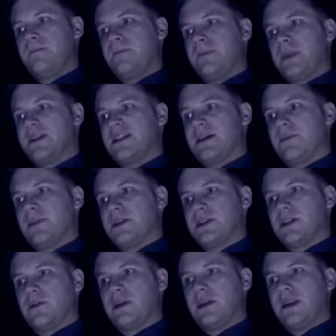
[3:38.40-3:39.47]
Something
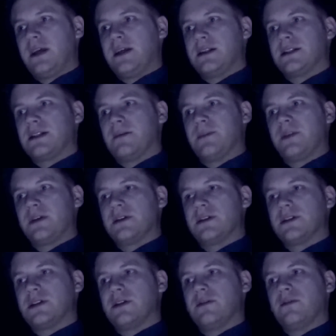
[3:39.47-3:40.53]
so innate, something
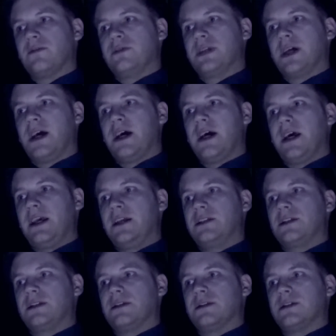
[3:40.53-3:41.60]
so tied
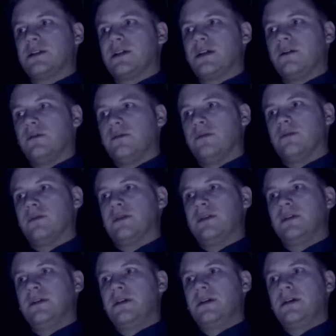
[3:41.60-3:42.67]
to the soul.
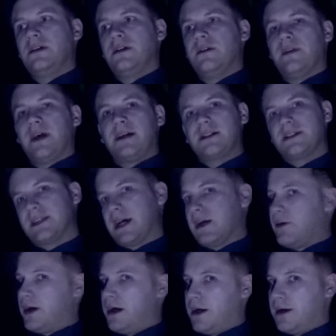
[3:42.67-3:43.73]
That is
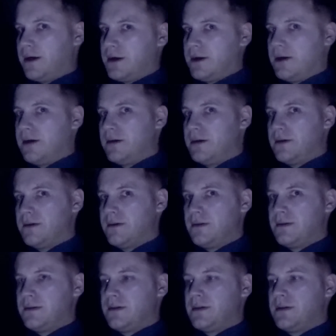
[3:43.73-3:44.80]
our hunger.
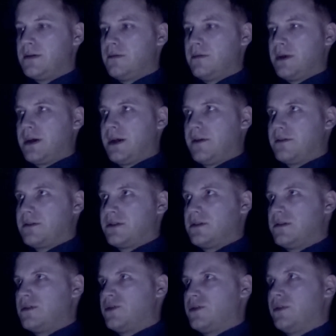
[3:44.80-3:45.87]
We cannot
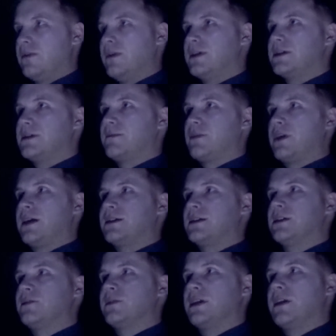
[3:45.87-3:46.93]
truly suppress
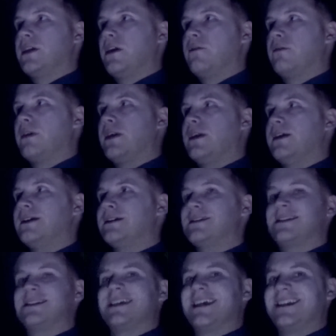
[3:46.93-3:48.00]
it, we can only
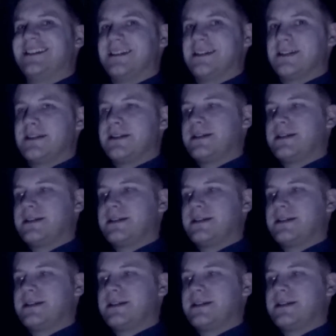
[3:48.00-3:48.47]
sate it.